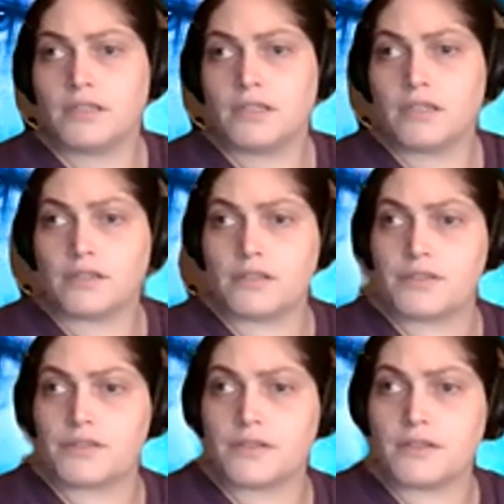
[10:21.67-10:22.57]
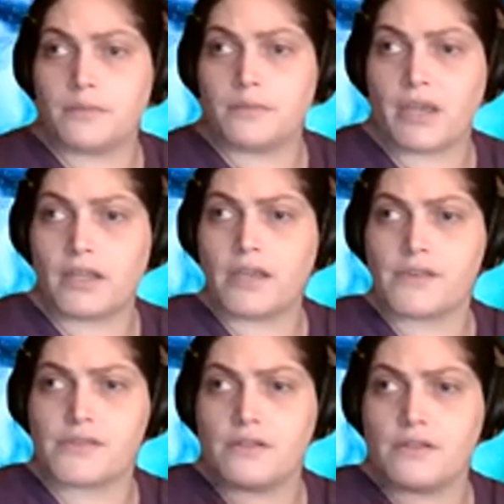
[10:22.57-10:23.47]
Alyssa,
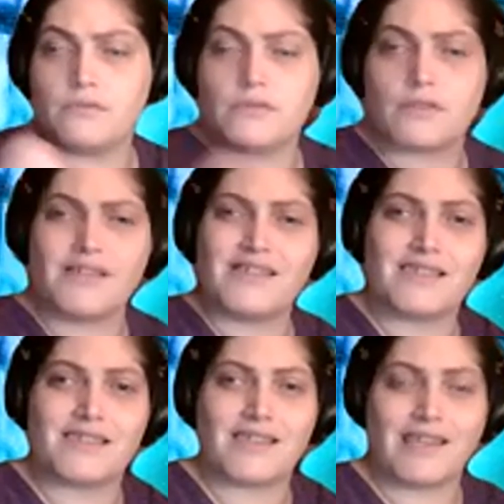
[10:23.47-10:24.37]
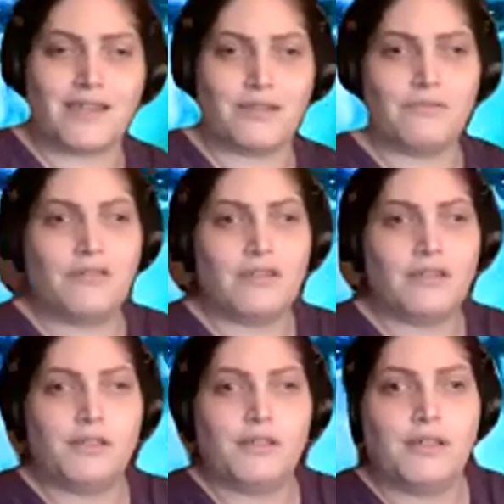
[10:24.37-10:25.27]
Badass Newton, it's good to see you.
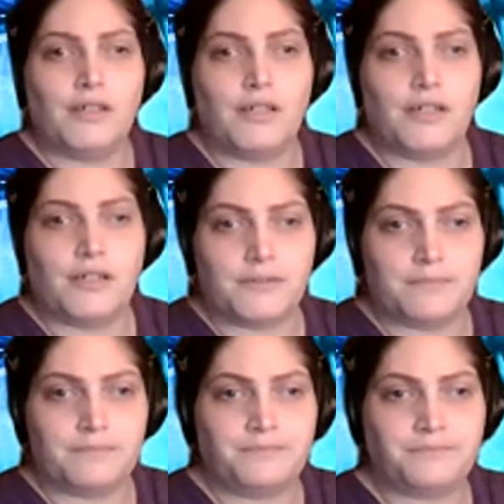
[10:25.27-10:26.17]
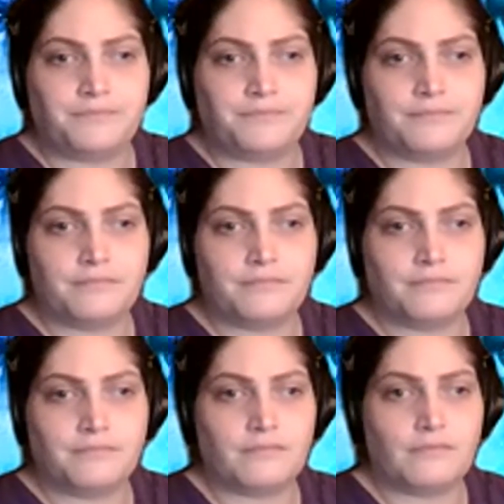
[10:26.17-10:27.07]
Um,
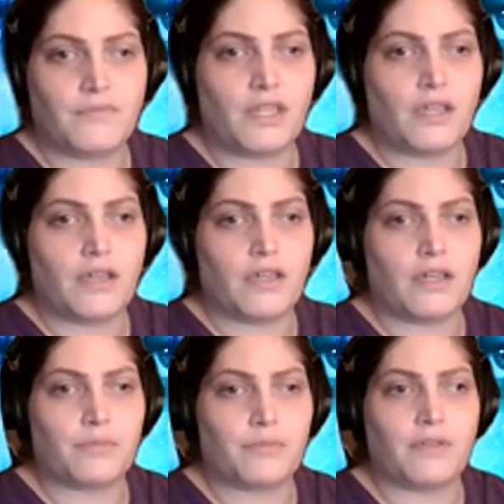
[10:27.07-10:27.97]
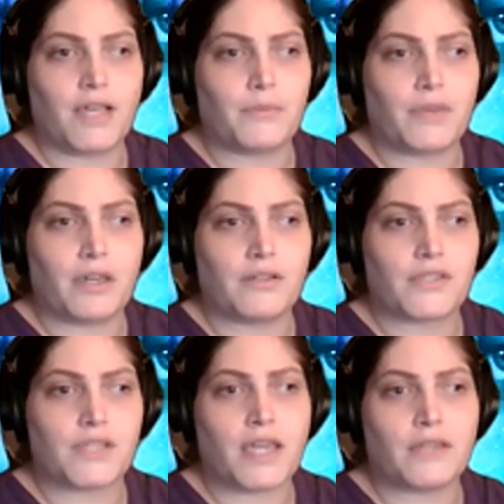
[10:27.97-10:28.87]
yeah, I'm kind
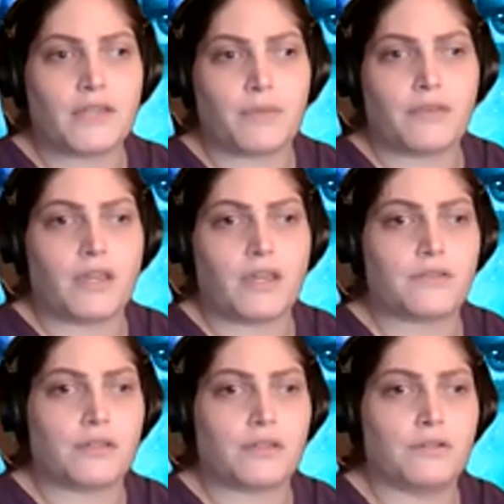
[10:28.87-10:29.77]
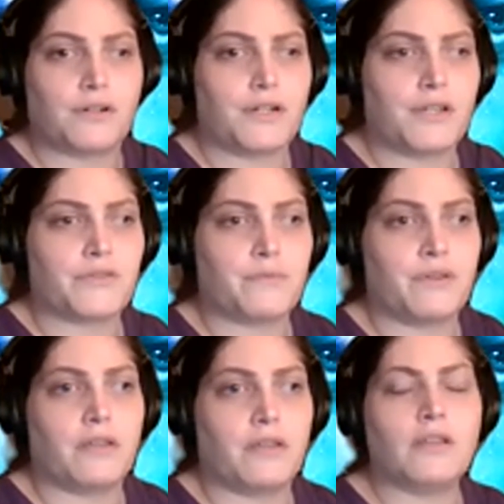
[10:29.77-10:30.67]
of saddened by that too, Chris.
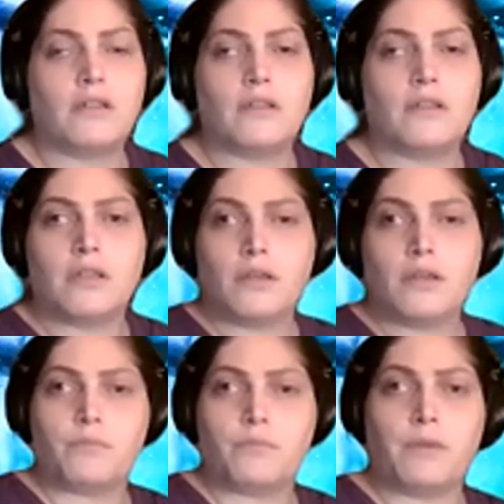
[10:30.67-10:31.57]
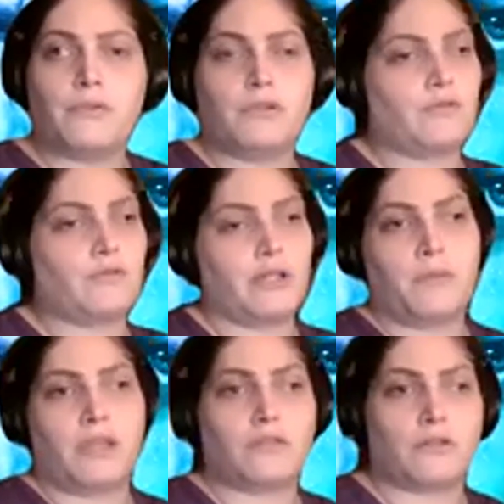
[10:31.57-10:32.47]
But people are free to
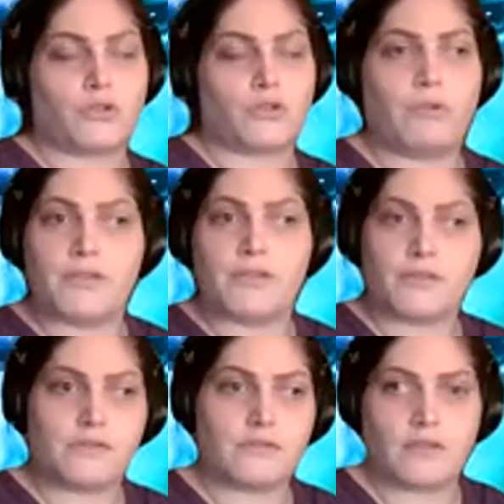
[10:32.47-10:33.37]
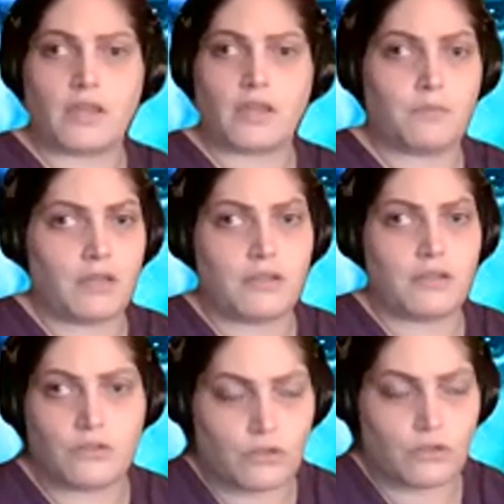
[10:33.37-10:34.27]
make their choices. That he made
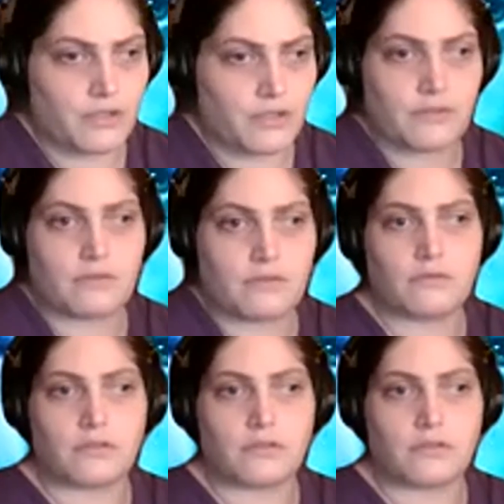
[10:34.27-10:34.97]
his choice.